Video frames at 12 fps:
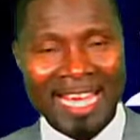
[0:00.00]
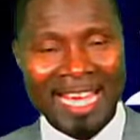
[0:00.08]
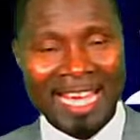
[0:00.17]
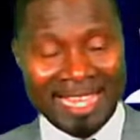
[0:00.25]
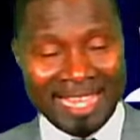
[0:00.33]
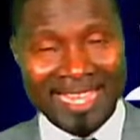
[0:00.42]

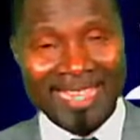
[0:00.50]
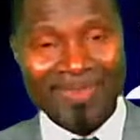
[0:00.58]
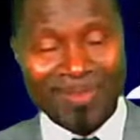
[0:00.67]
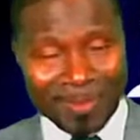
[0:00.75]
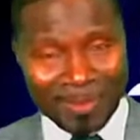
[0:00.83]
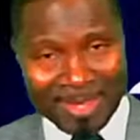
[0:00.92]
again,
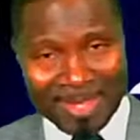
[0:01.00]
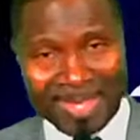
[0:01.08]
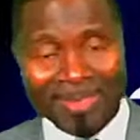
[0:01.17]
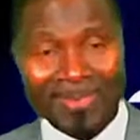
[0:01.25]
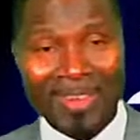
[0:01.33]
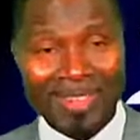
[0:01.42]
we'll be
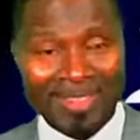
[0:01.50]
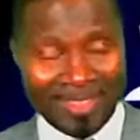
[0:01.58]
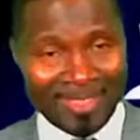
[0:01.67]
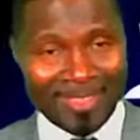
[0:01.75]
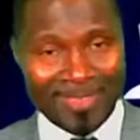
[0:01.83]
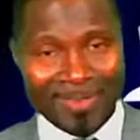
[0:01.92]
here to
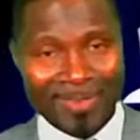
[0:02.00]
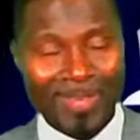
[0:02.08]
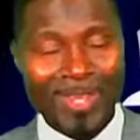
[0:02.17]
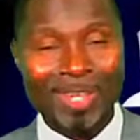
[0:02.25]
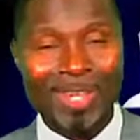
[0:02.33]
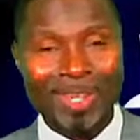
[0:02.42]
assist you
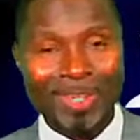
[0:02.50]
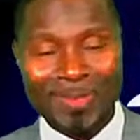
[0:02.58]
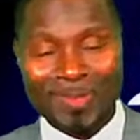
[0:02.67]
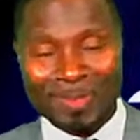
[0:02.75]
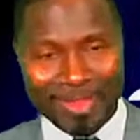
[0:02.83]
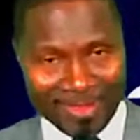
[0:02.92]

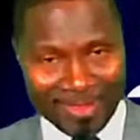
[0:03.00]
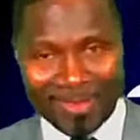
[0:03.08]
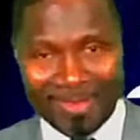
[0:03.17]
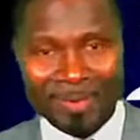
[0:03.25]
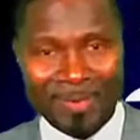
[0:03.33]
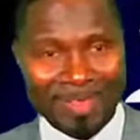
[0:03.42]
to pursue
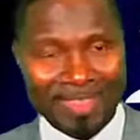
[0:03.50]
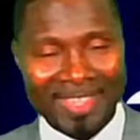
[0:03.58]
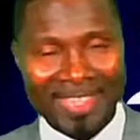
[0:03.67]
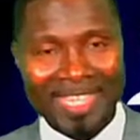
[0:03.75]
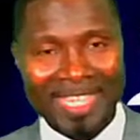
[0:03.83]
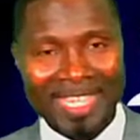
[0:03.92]
the
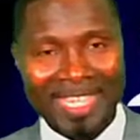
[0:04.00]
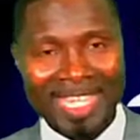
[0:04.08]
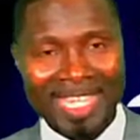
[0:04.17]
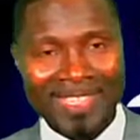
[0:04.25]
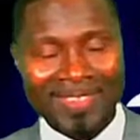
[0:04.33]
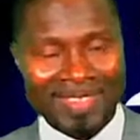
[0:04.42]
person
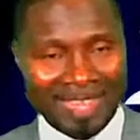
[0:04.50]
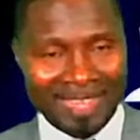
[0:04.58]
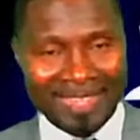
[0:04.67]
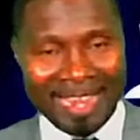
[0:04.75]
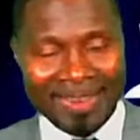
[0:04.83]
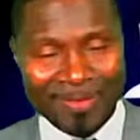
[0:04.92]
to
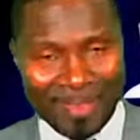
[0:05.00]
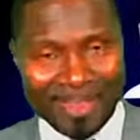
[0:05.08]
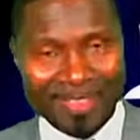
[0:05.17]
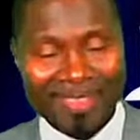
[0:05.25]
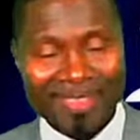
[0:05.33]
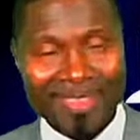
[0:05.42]
get that
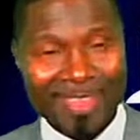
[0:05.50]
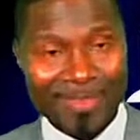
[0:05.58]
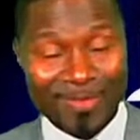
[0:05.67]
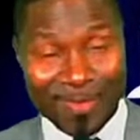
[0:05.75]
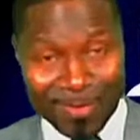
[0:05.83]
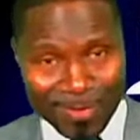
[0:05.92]
funds
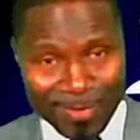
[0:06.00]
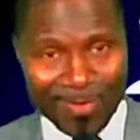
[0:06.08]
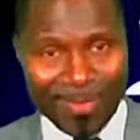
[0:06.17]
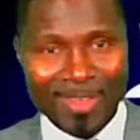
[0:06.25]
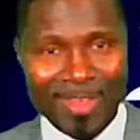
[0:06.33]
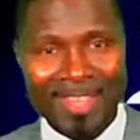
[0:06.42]
for
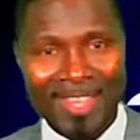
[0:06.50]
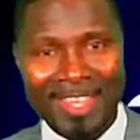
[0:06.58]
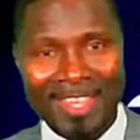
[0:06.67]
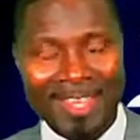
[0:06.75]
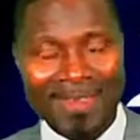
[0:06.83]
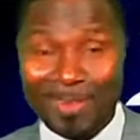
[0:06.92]
you.
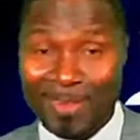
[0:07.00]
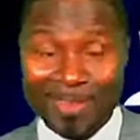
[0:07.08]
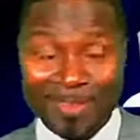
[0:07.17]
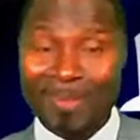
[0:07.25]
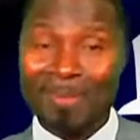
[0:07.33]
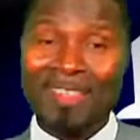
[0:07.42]

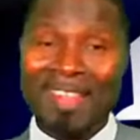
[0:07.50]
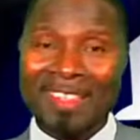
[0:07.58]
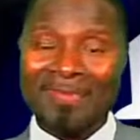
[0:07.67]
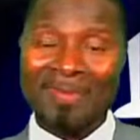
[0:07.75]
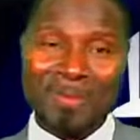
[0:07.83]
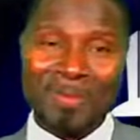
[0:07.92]
Because
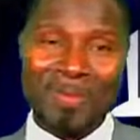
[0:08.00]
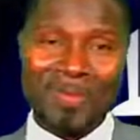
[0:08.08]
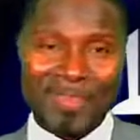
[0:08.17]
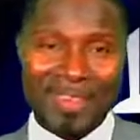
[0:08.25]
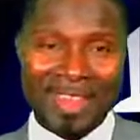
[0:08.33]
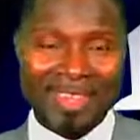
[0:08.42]
sometimes people
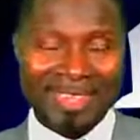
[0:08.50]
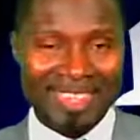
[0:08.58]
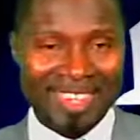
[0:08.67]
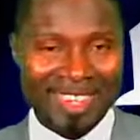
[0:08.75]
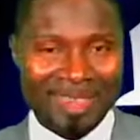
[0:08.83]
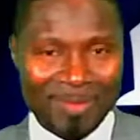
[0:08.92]
feel that
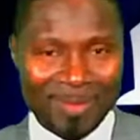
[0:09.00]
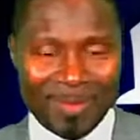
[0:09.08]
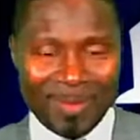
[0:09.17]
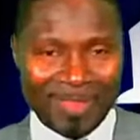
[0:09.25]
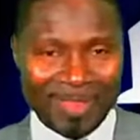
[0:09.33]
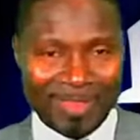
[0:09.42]

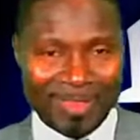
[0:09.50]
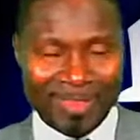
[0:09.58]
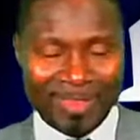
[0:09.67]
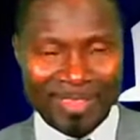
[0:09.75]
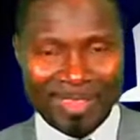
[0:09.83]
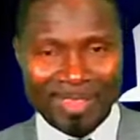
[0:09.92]
because it's not